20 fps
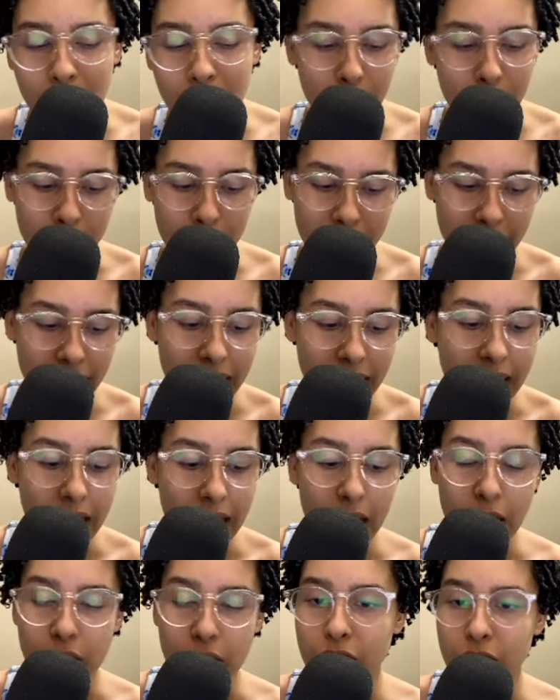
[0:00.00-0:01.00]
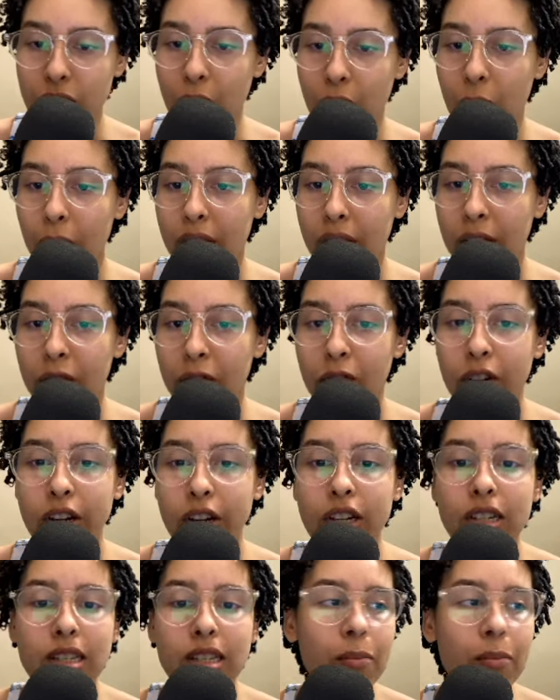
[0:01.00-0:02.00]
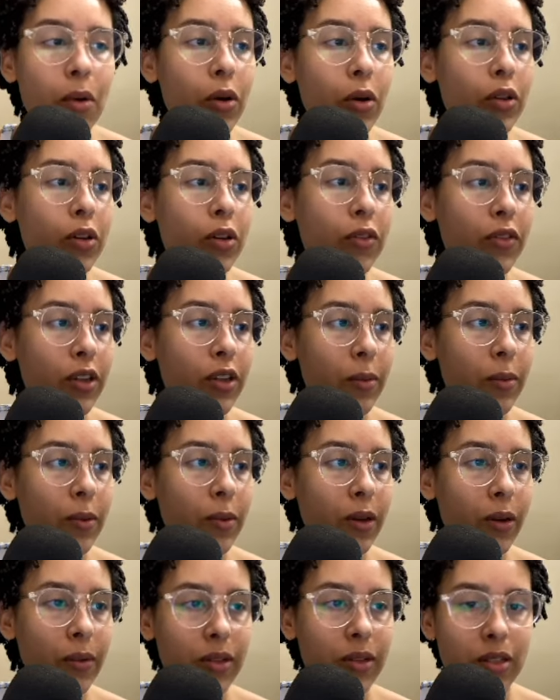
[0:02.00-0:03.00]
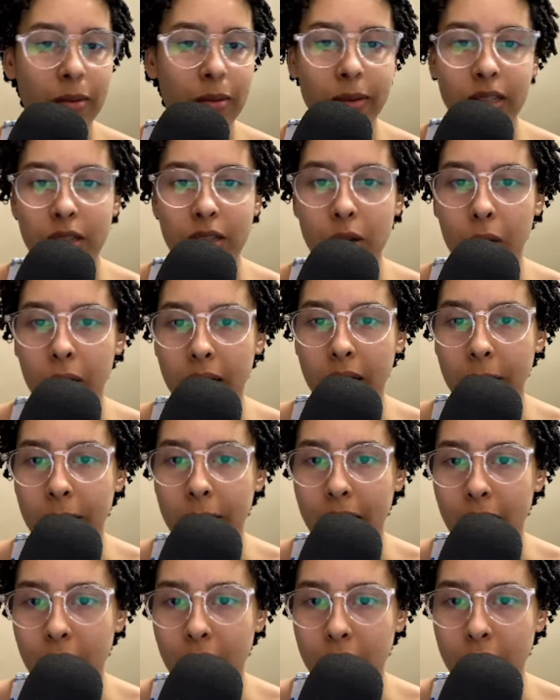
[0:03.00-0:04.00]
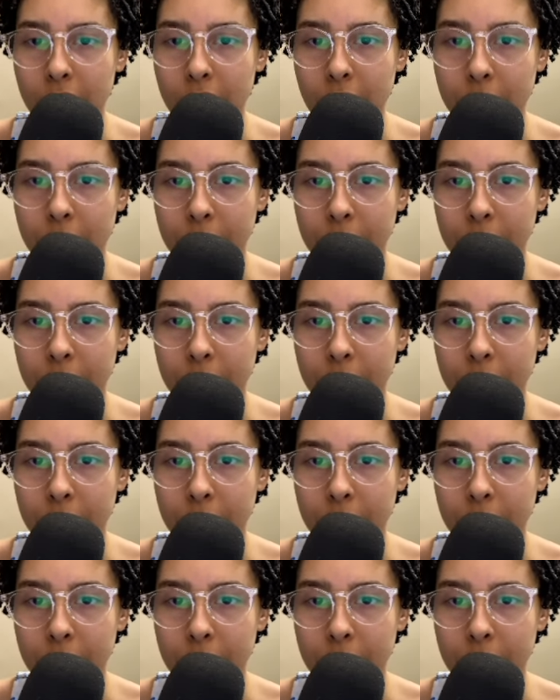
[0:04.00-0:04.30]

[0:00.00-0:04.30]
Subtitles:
Okay, so the first modal verb we're going to be talk about